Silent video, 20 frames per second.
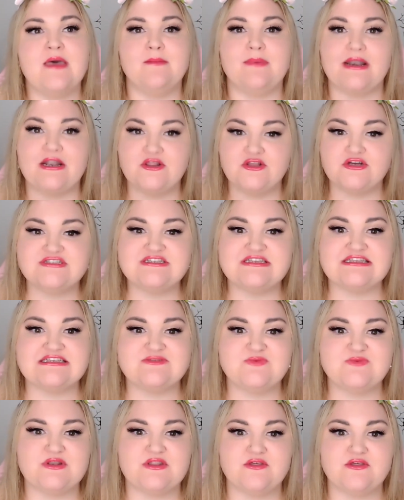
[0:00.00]
but I looked at
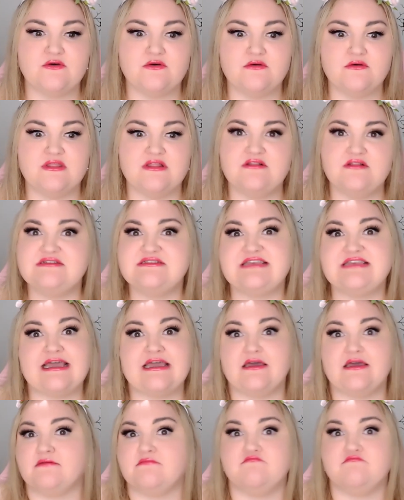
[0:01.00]
this one and thought, oh, that looks like
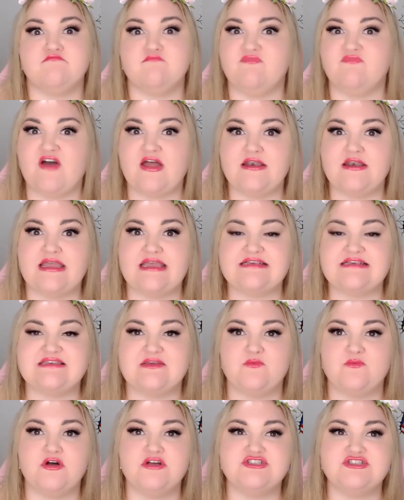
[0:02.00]
a fun,
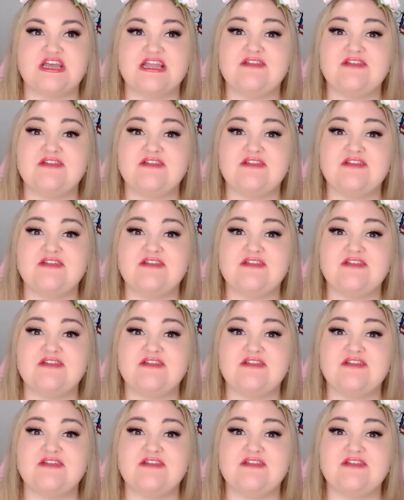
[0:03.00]
easy watch.